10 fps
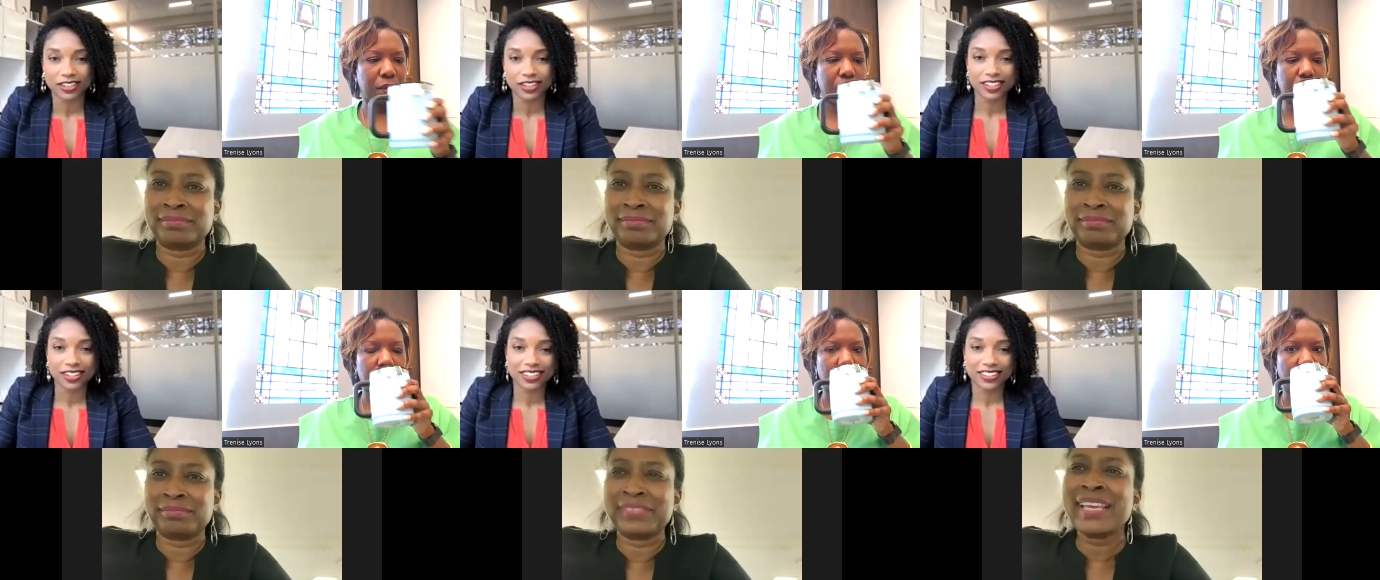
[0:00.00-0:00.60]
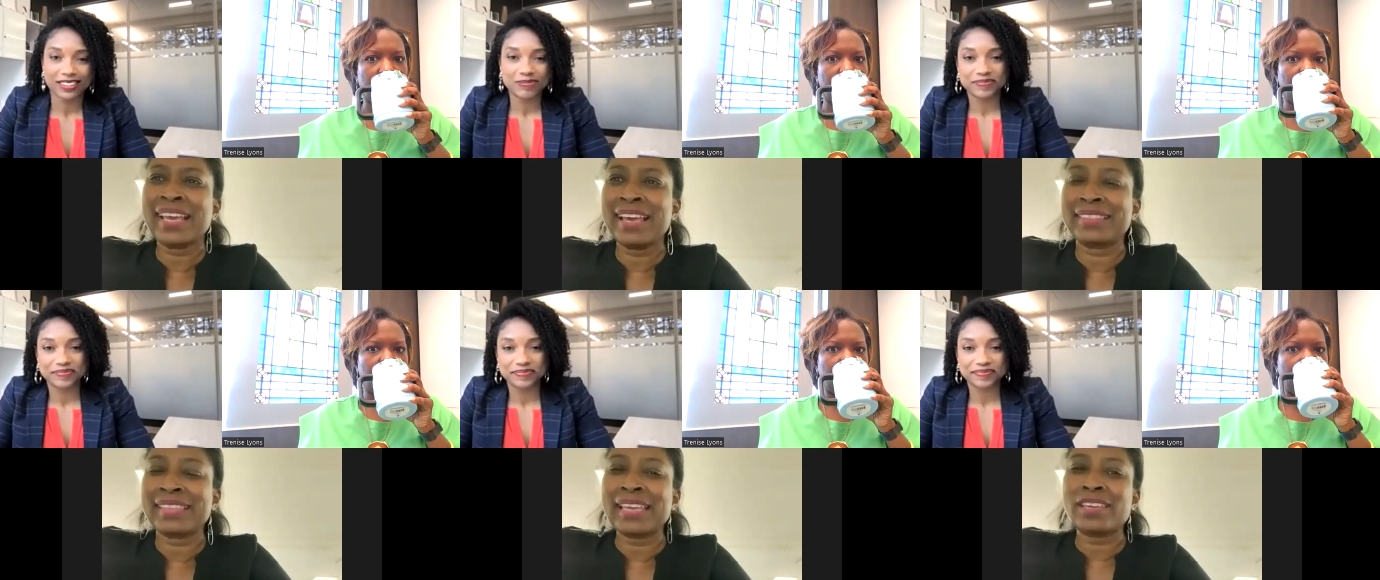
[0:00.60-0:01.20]
Speaker 1: Mm-hmm.
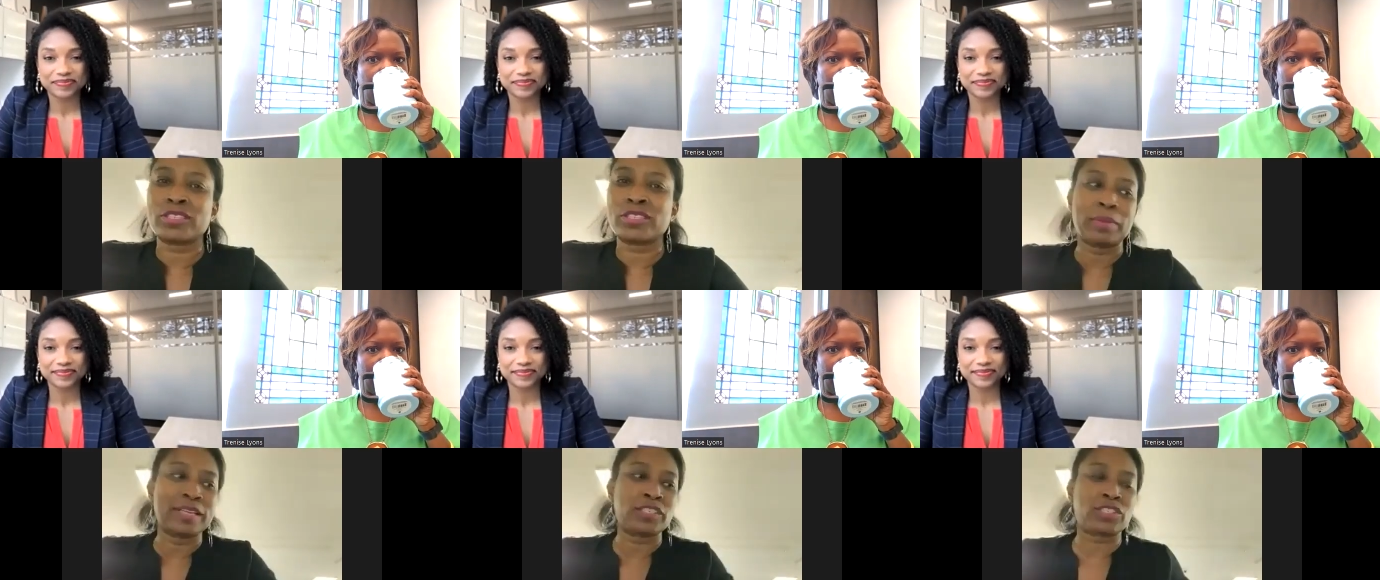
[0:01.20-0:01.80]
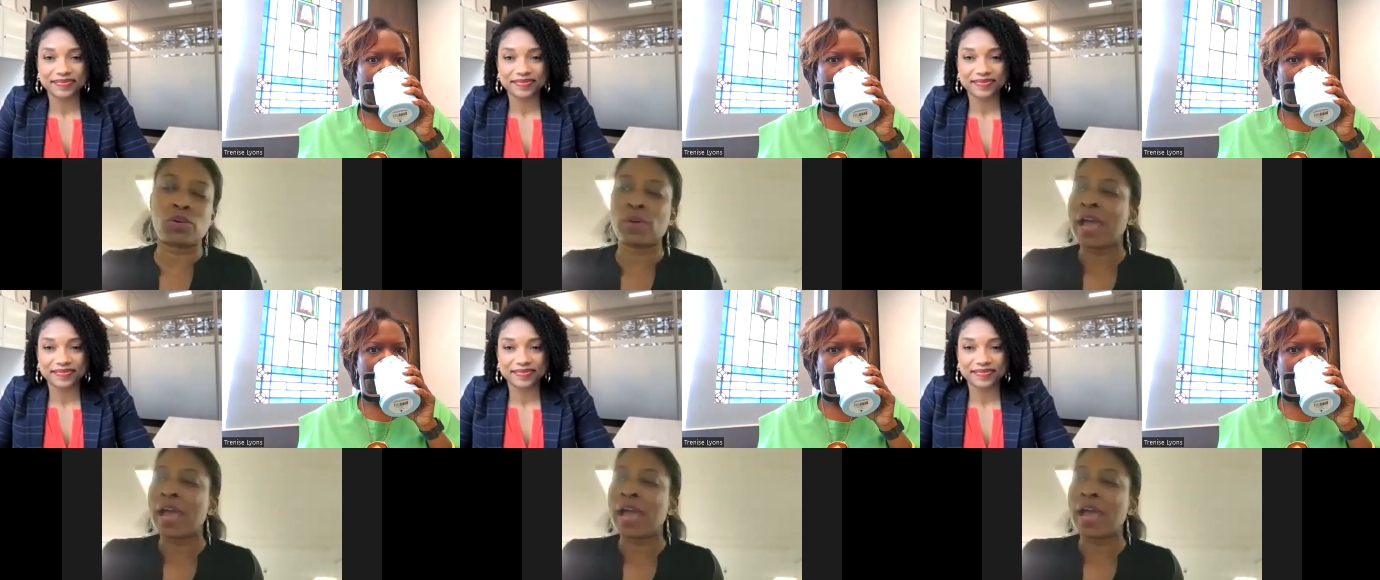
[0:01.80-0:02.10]
Yeah, thank you so much. So,